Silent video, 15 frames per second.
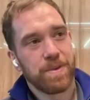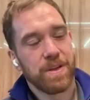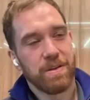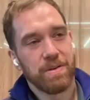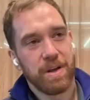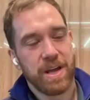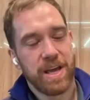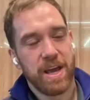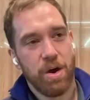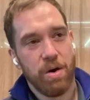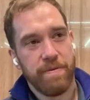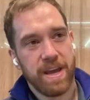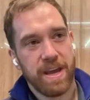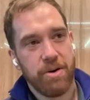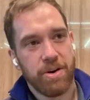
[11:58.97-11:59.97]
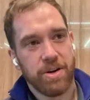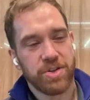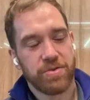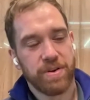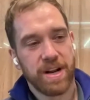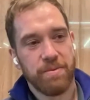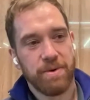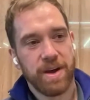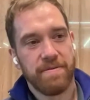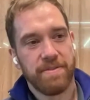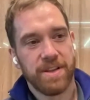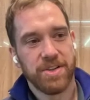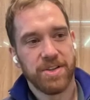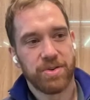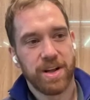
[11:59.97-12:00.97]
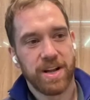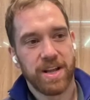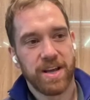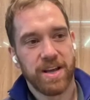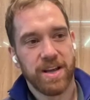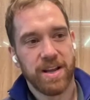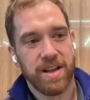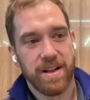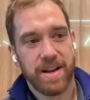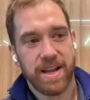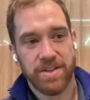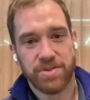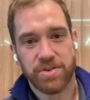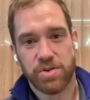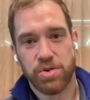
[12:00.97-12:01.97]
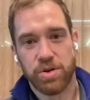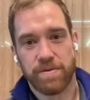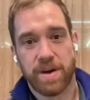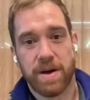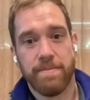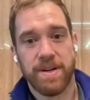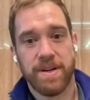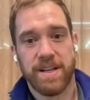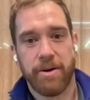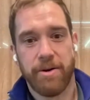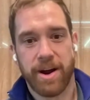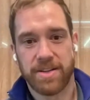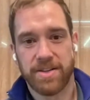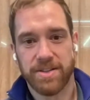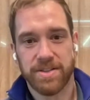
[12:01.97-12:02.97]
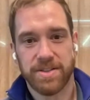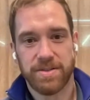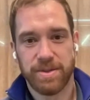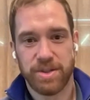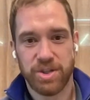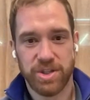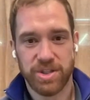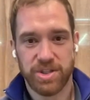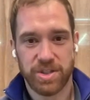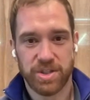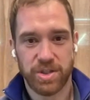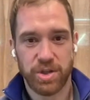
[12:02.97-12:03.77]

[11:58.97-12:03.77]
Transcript: uh, over here in Australia, we have Australian Institute of Company Directors, which is,